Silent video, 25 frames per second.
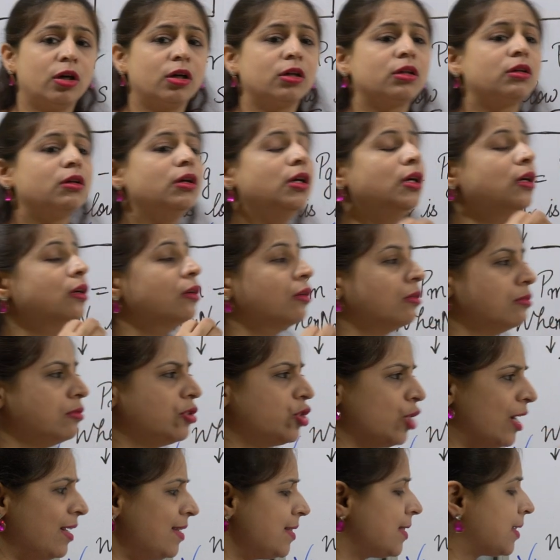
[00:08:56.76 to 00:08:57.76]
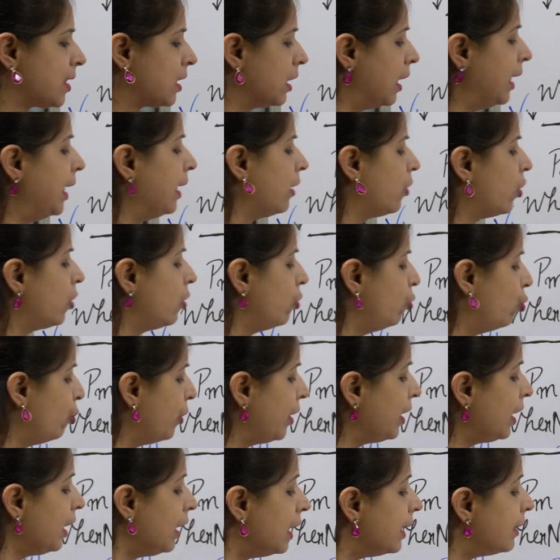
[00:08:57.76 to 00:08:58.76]
were just
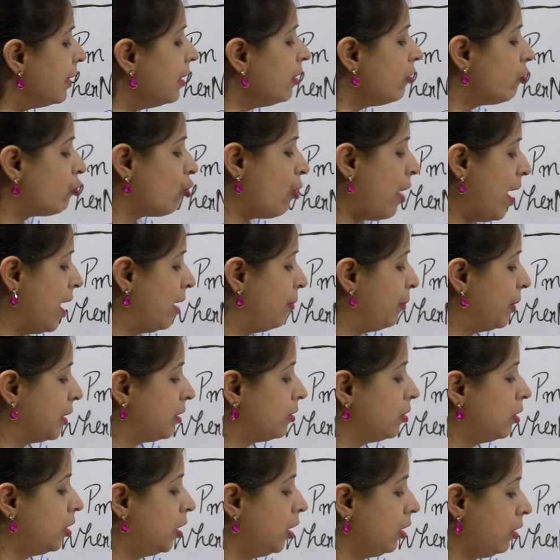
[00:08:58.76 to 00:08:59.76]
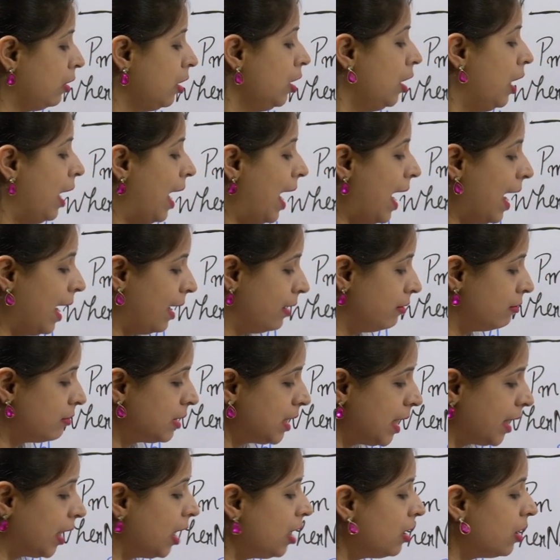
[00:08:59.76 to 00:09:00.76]
doing hit and trial method and
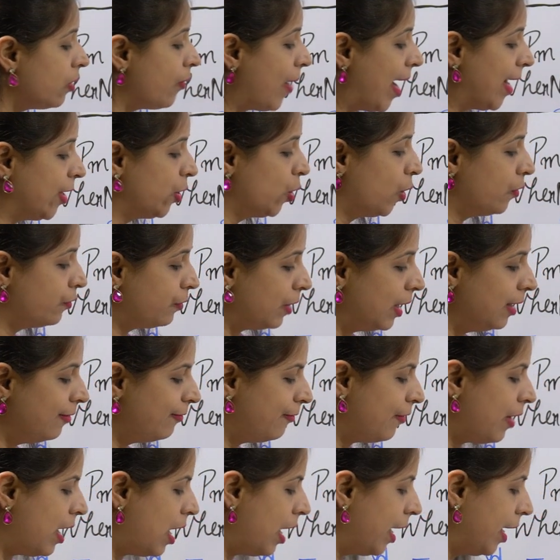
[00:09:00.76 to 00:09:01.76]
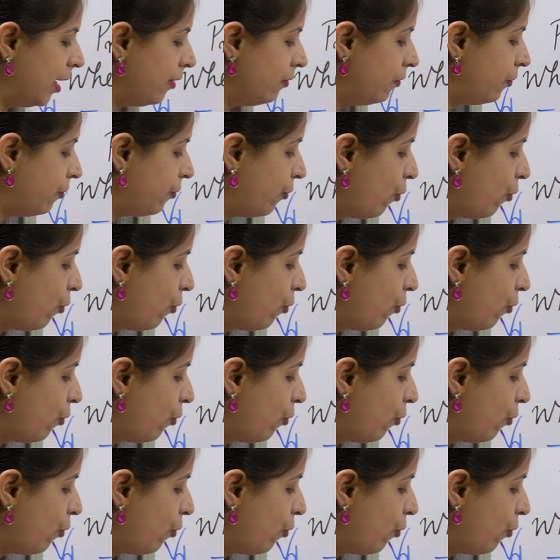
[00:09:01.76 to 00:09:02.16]
taking the value of alpha and